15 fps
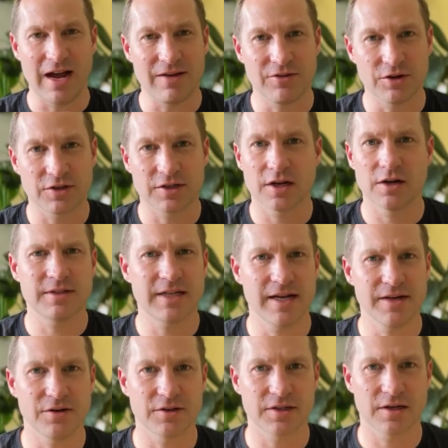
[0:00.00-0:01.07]
years ago,
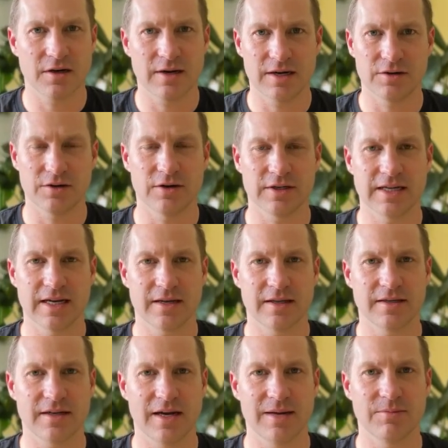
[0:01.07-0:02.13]
10 years ago, I don't know exactly the
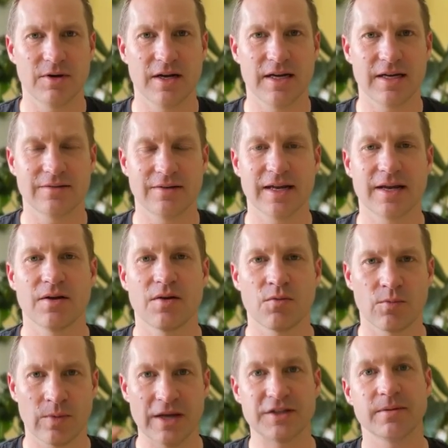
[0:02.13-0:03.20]
timeline, like
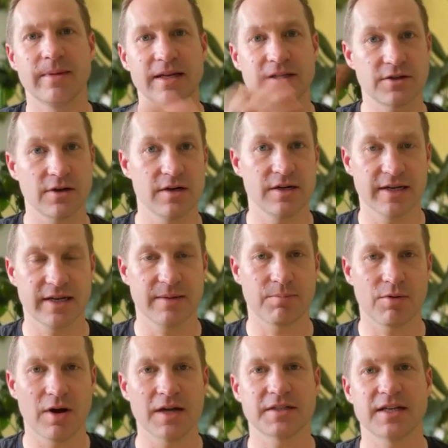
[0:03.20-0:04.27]
resumes started to get
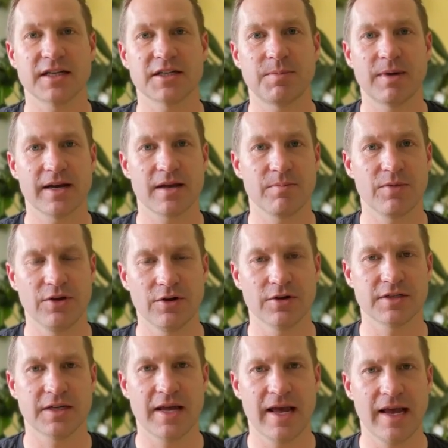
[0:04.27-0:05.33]
processed by
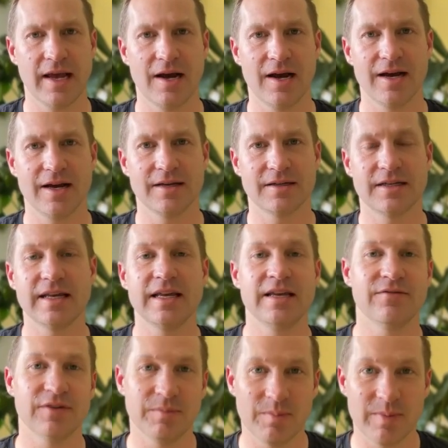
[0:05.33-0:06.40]
computers and AI to
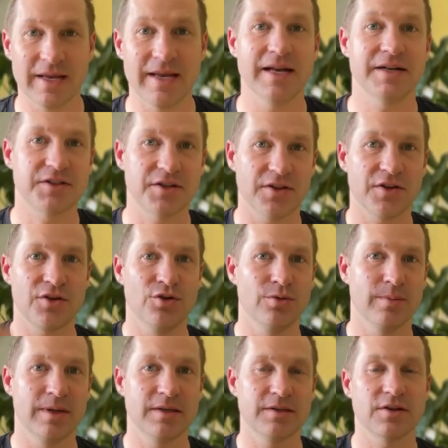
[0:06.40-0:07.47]
even get to the
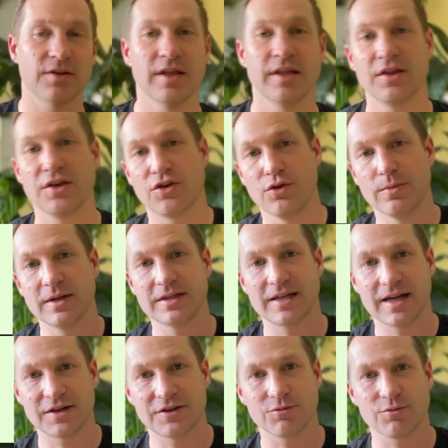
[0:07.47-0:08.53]
human. So then the humans
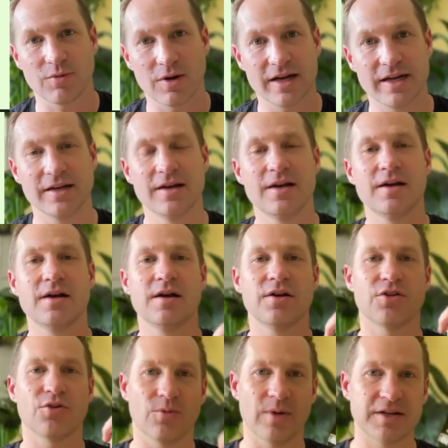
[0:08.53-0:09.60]
had to write
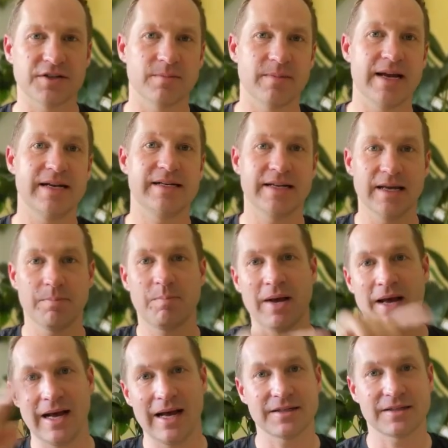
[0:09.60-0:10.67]
the resume to get
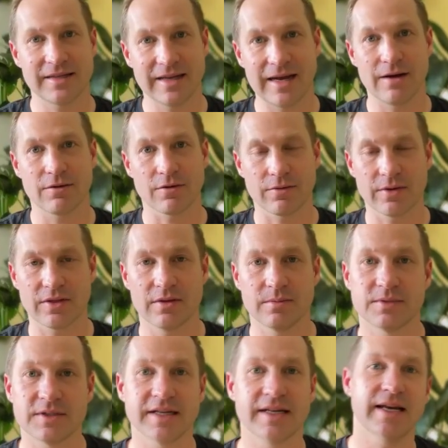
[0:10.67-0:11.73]
past the
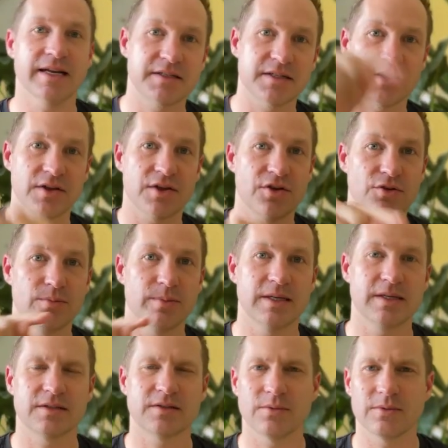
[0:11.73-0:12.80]
algorithms to get to the
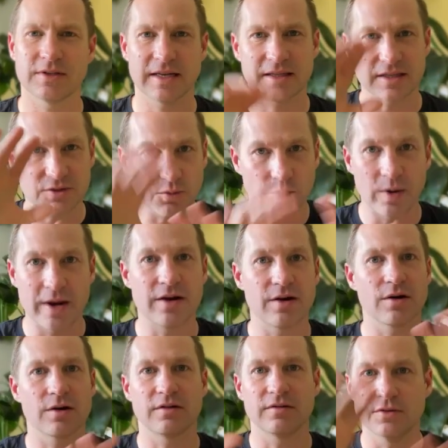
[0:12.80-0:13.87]
humans. So it was like this
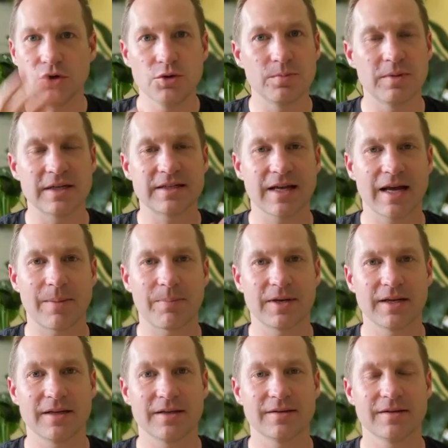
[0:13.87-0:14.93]
weird loop that's
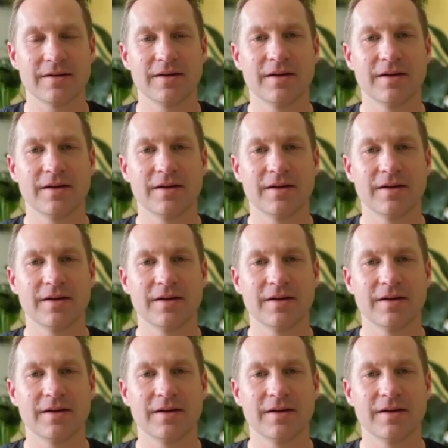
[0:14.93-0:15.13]
happening.